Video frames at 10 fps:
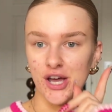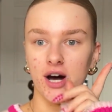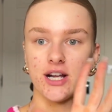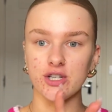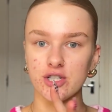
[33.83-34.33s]

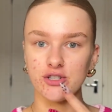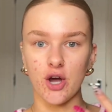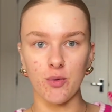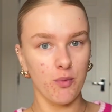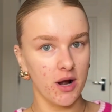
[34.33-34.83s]
I just know
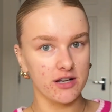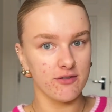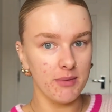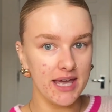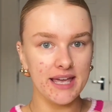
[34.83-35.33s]
what works for
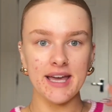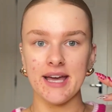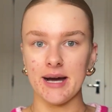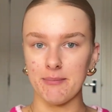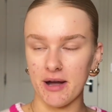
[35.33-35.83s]
me
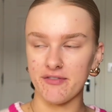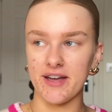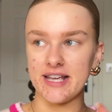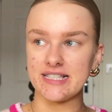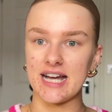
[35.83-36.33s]
and my face,